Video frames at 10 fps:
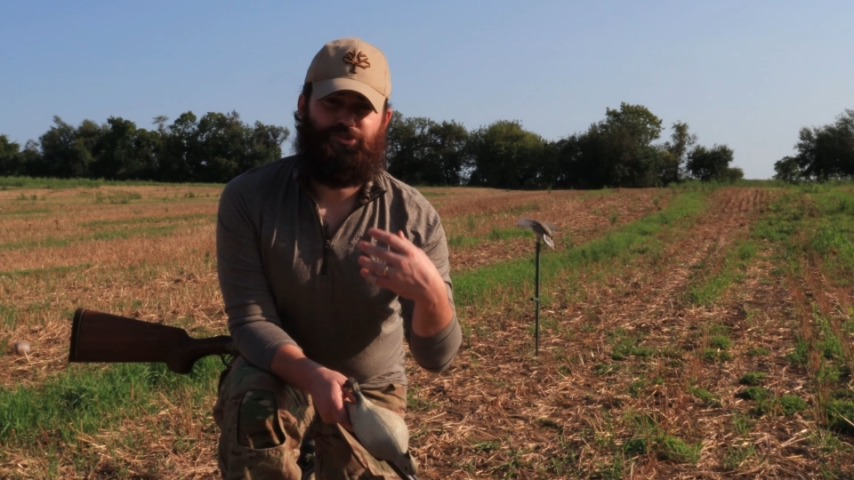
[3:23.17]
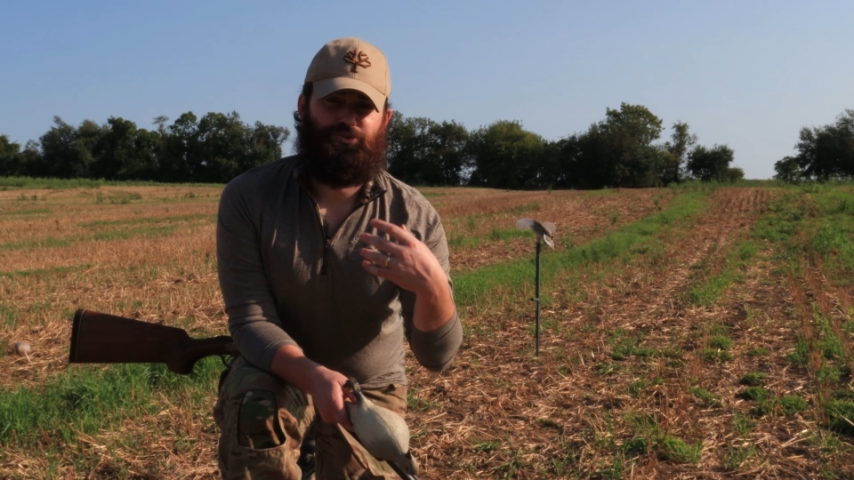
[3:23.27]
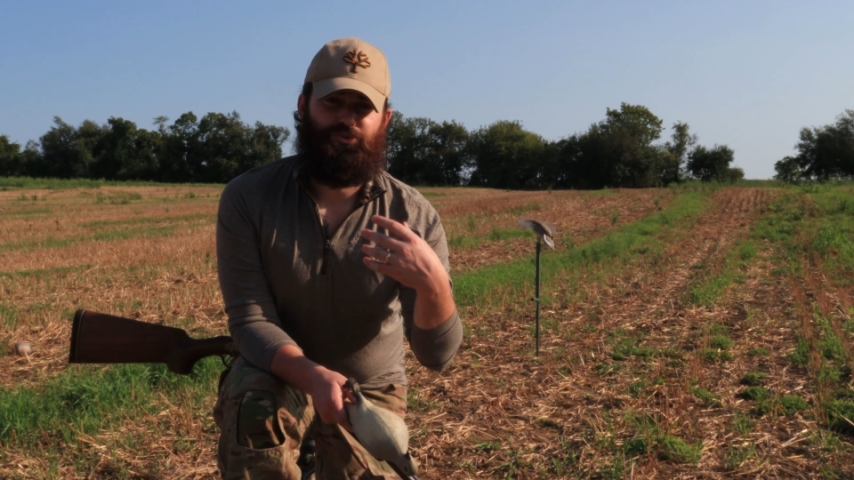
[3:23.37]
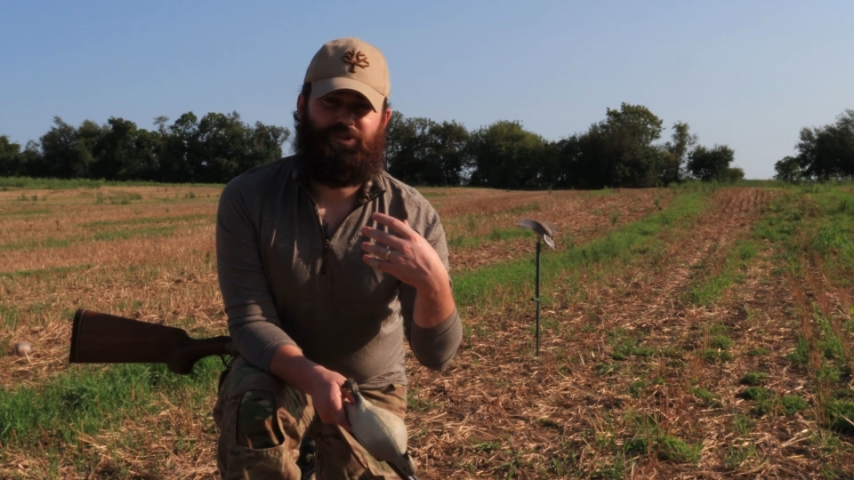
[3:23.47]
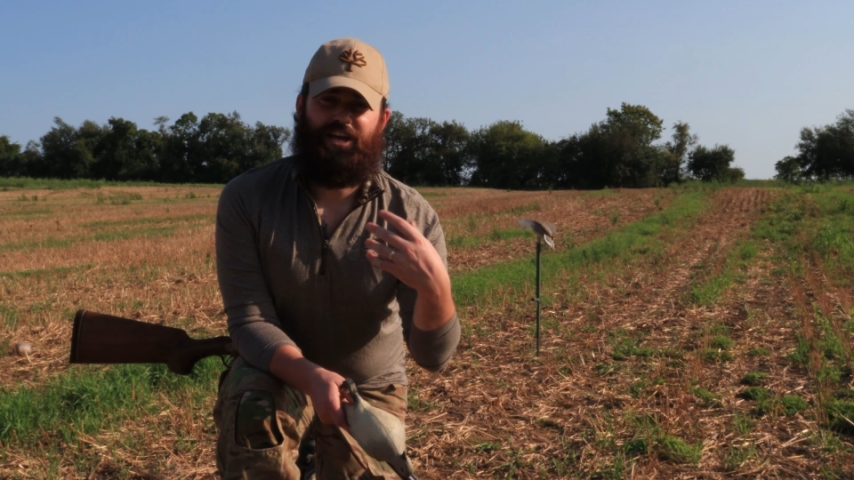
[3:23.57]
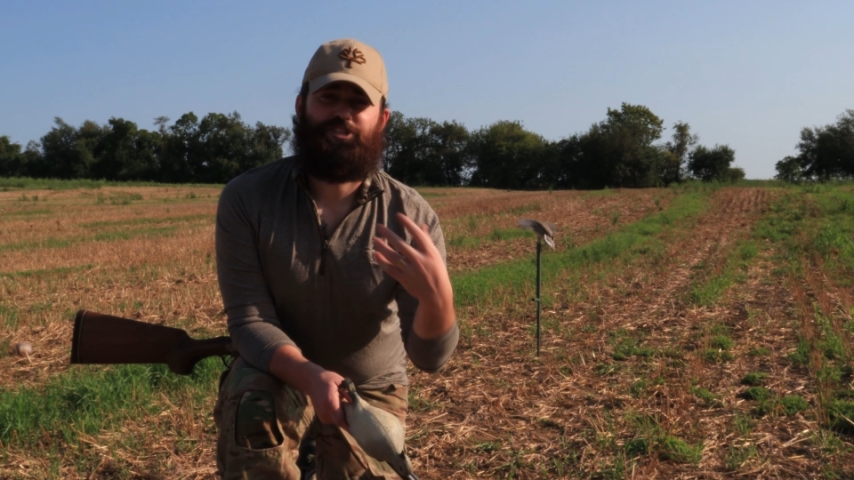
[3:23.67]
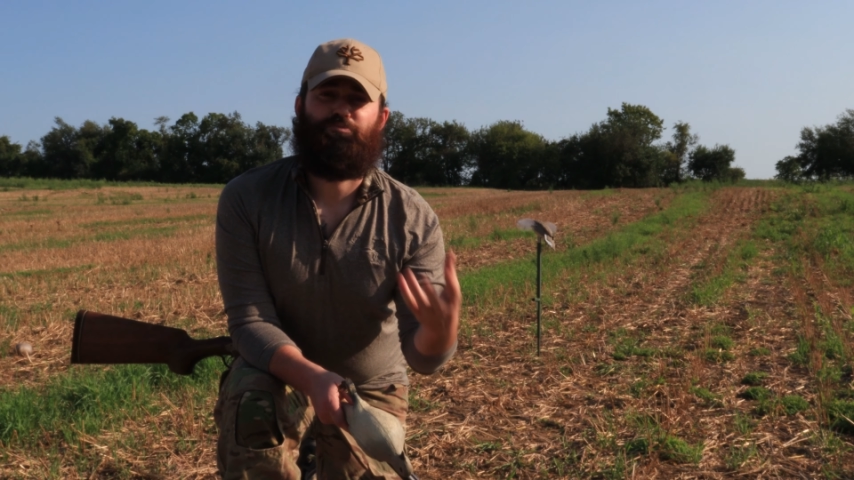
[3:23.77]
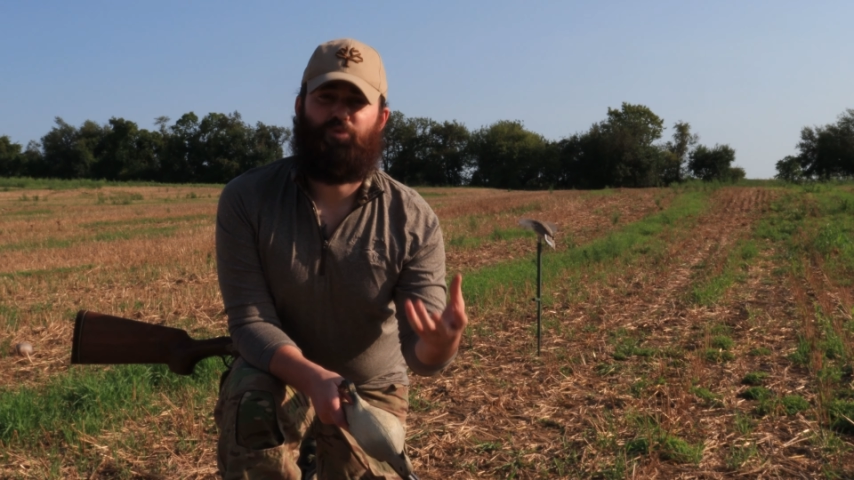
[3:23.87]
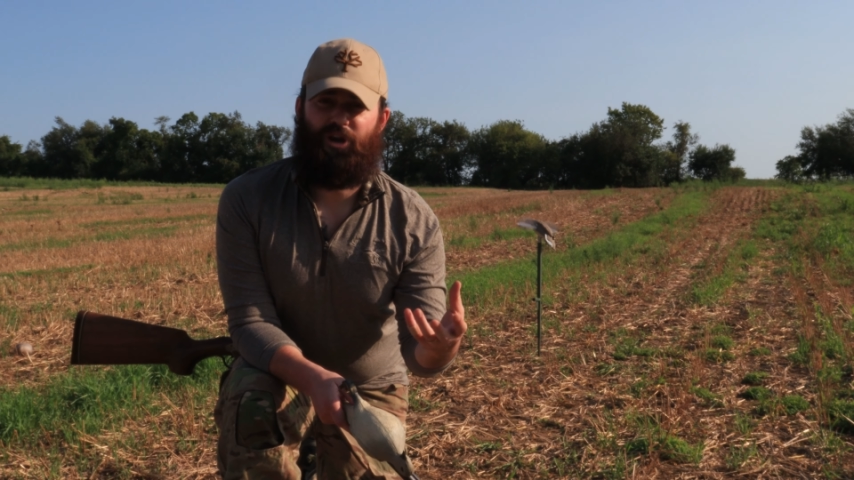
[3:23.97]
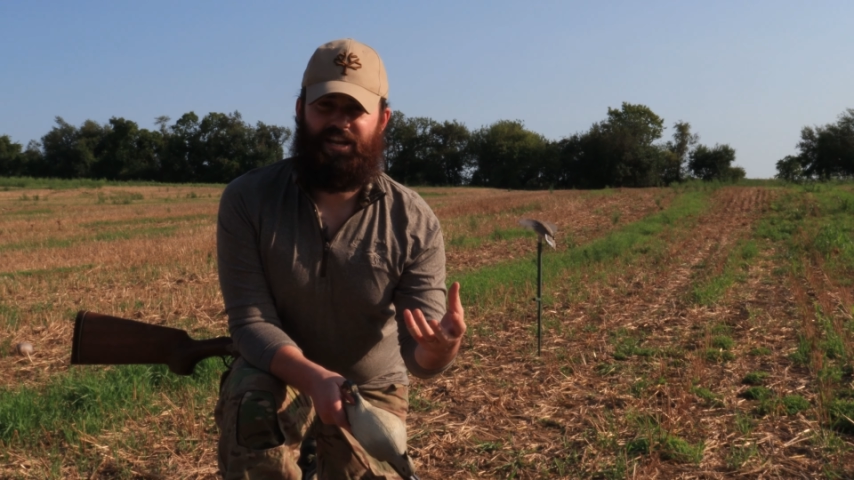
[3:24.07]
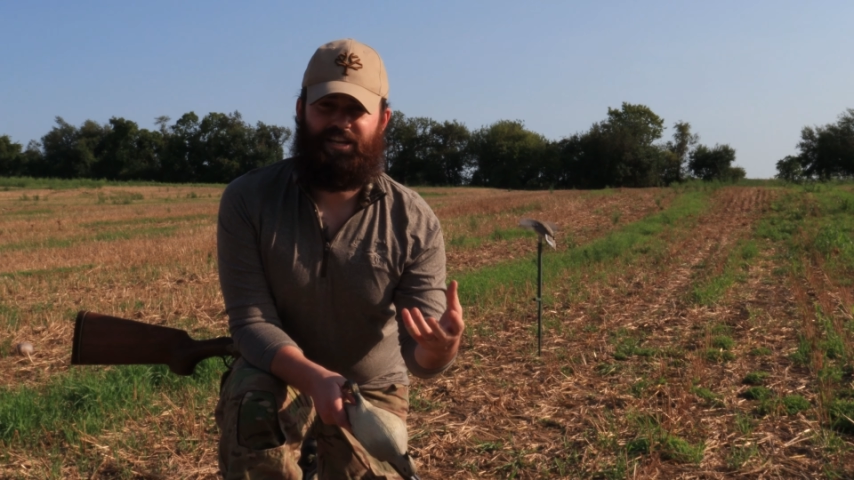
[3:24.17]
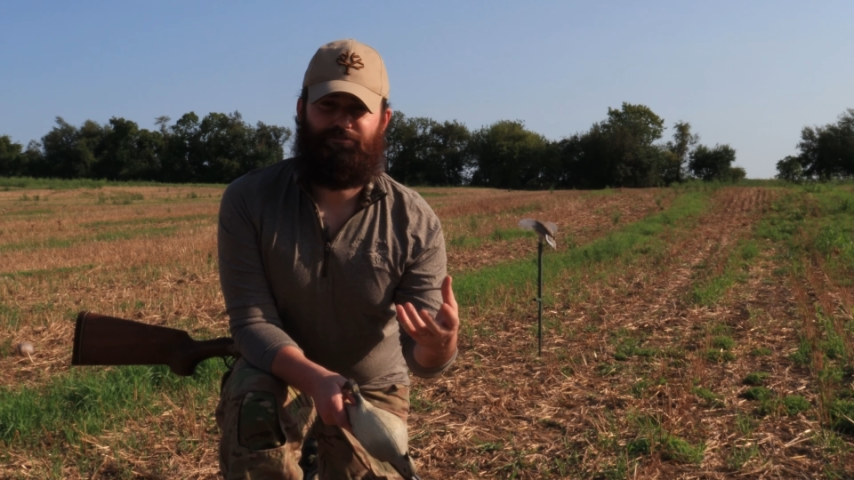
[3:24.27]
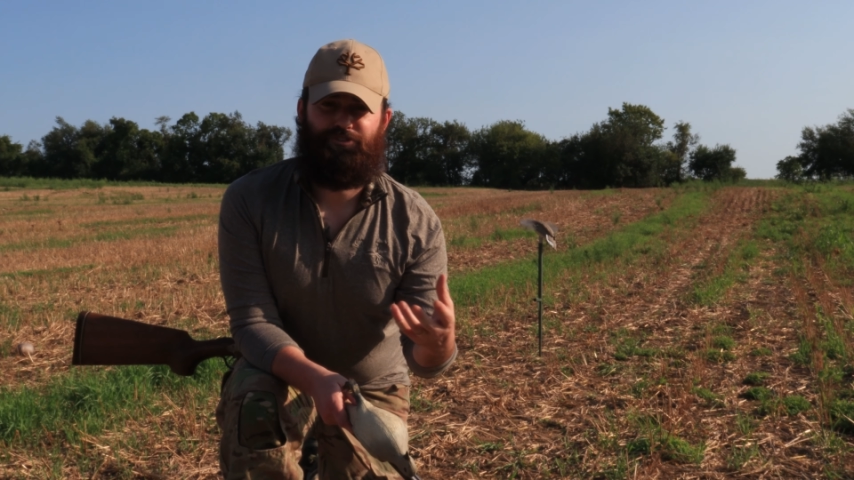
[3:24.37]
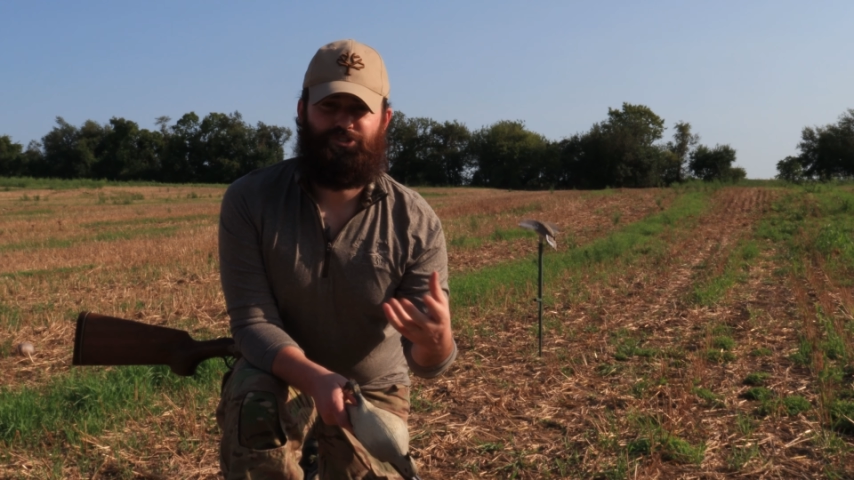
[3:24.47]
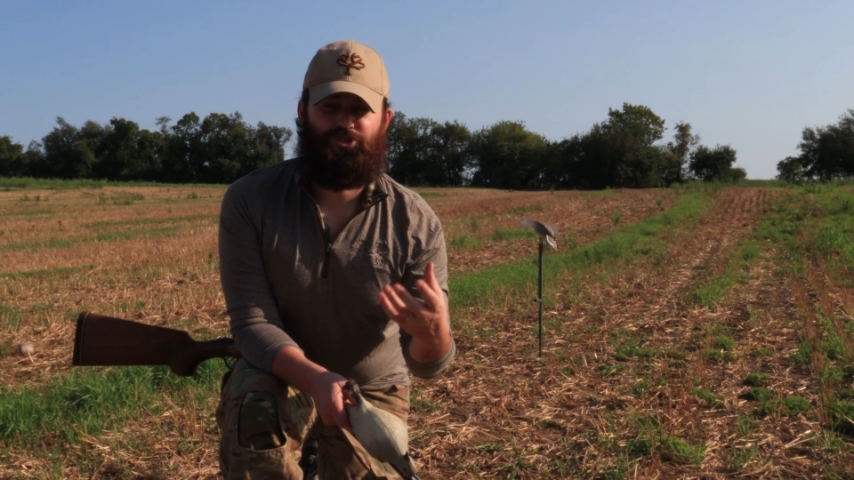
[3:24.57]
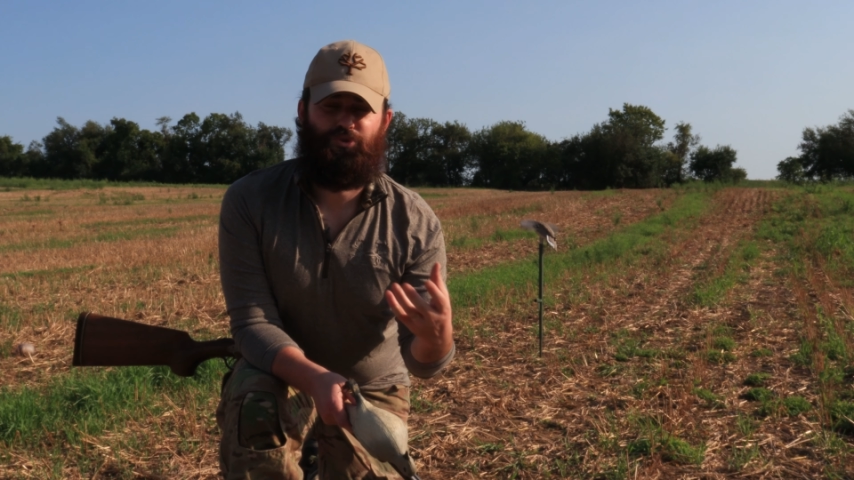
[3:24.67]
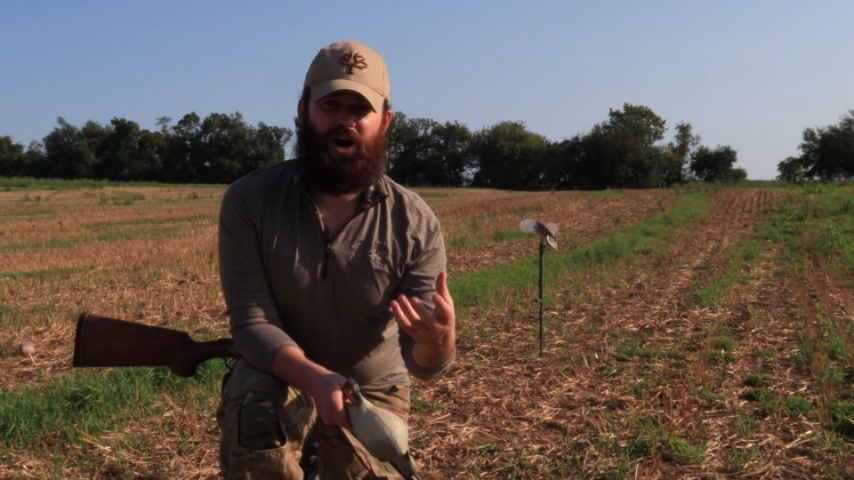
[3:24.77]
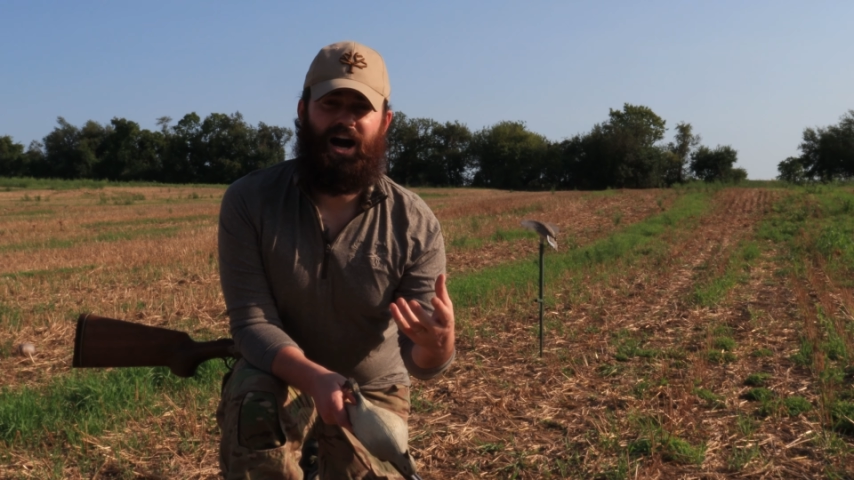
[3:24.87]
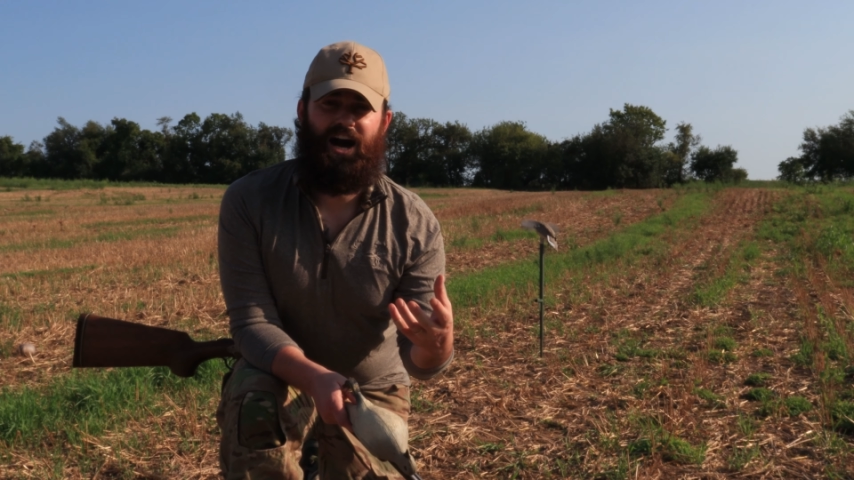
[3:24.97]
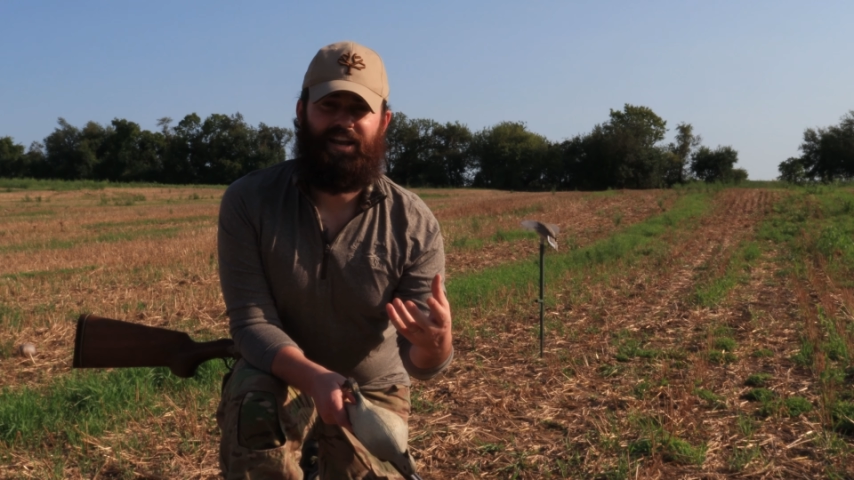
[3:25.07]
to catch a break if it's too
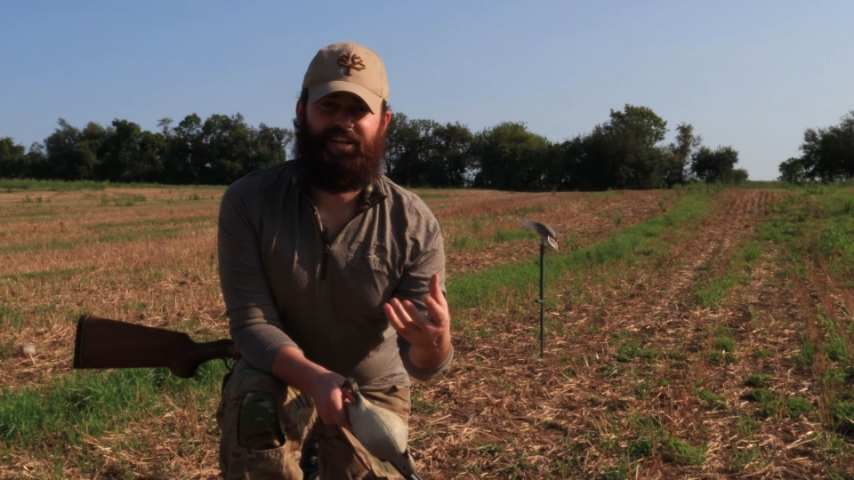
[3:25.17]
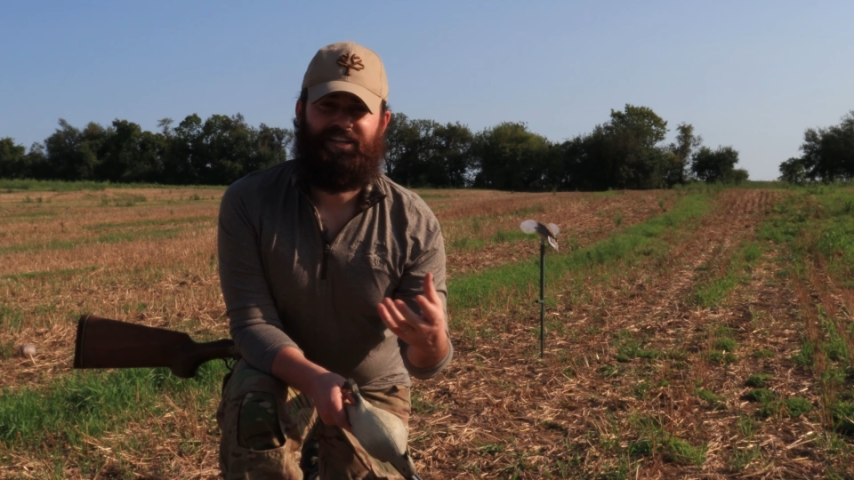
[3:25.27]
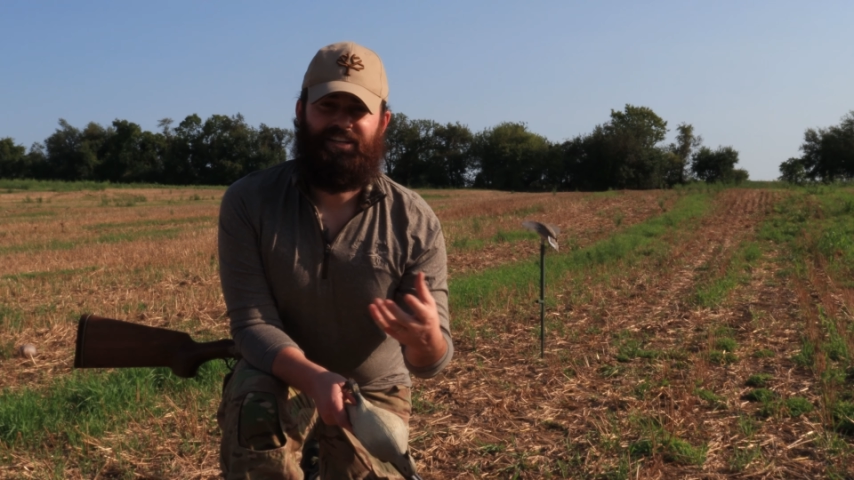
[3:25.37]
hot,